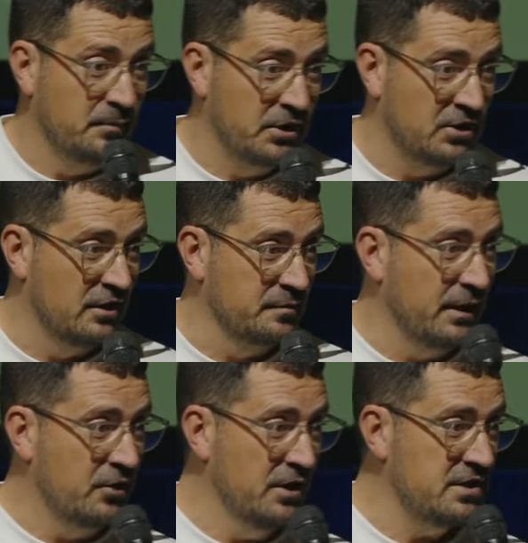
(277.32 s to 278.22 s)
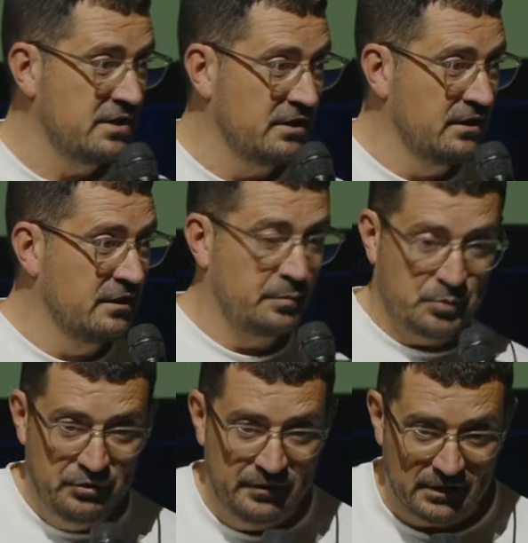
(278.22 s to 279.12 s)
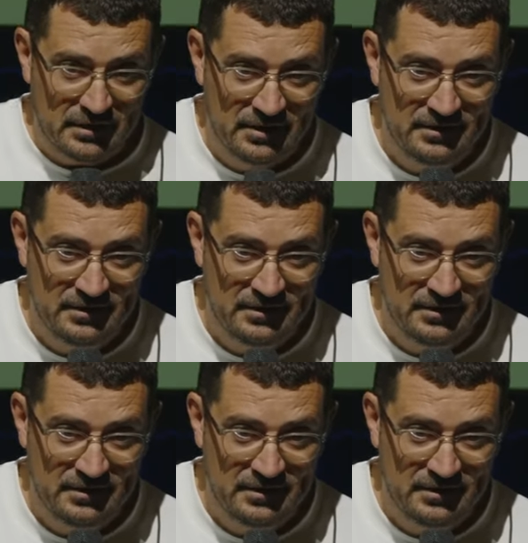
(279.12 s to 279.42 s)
because my question is, prove it.